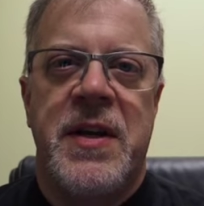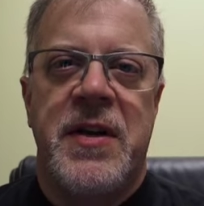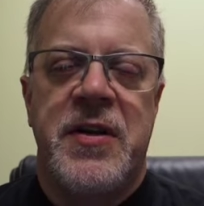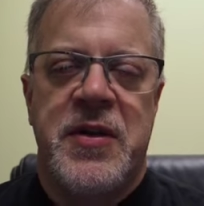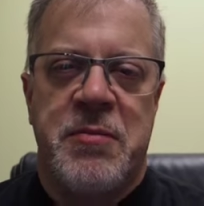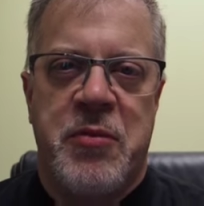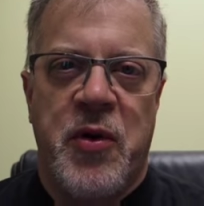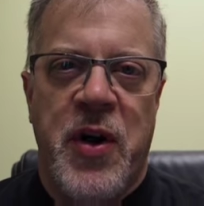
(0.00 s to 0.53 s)

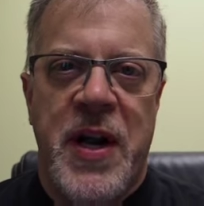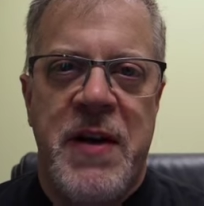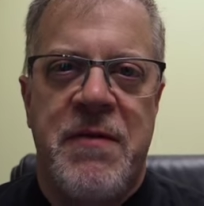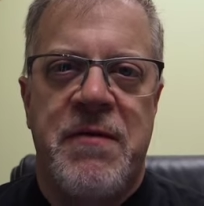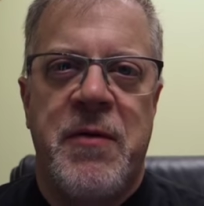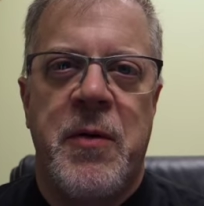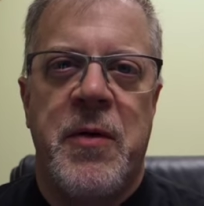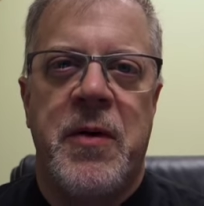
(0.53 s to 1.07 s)
to pray
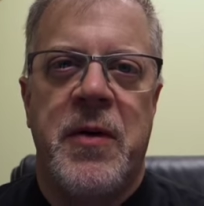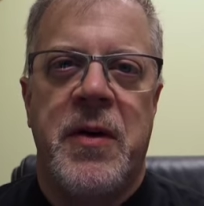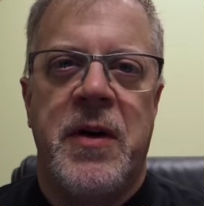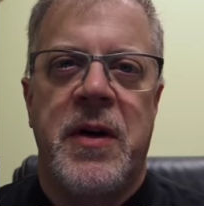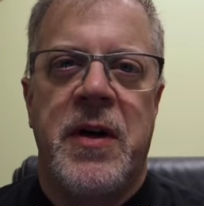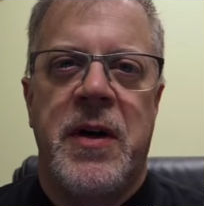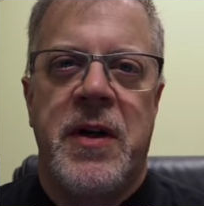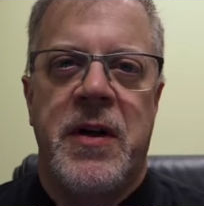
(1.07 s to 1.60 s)
for,
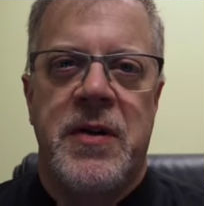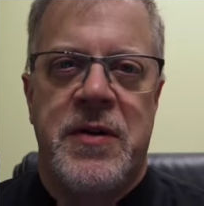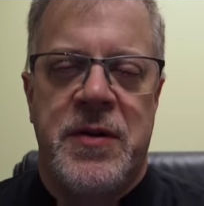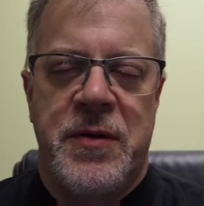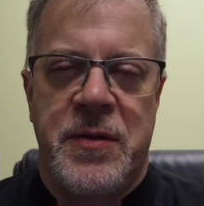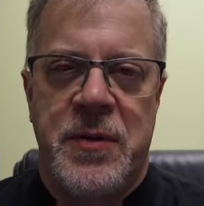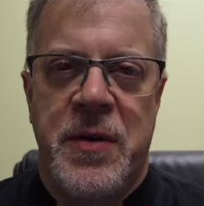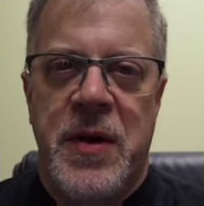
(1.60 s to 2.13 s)

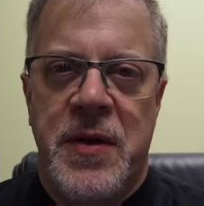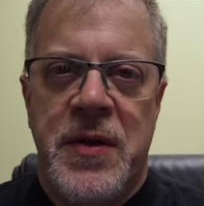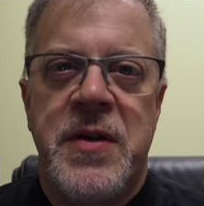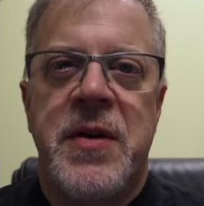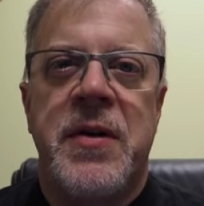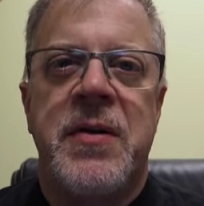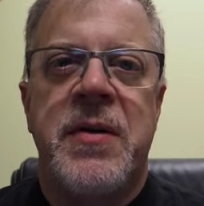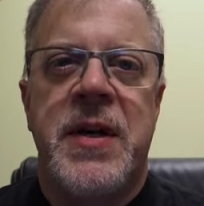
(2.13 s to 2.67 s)
to
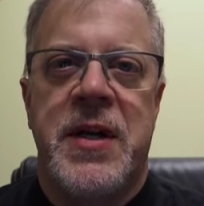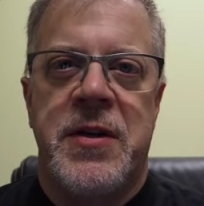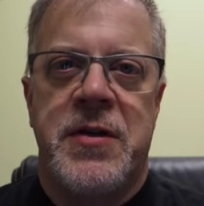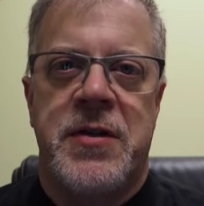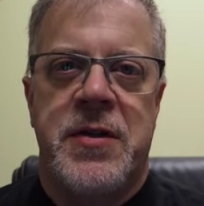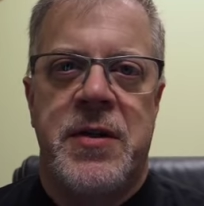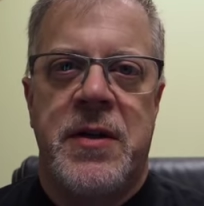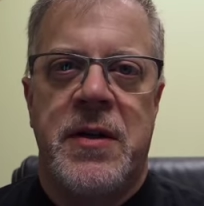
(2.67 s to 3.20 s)

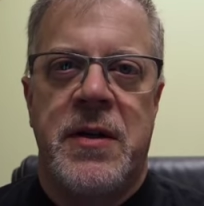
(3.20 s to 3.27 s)
nourish,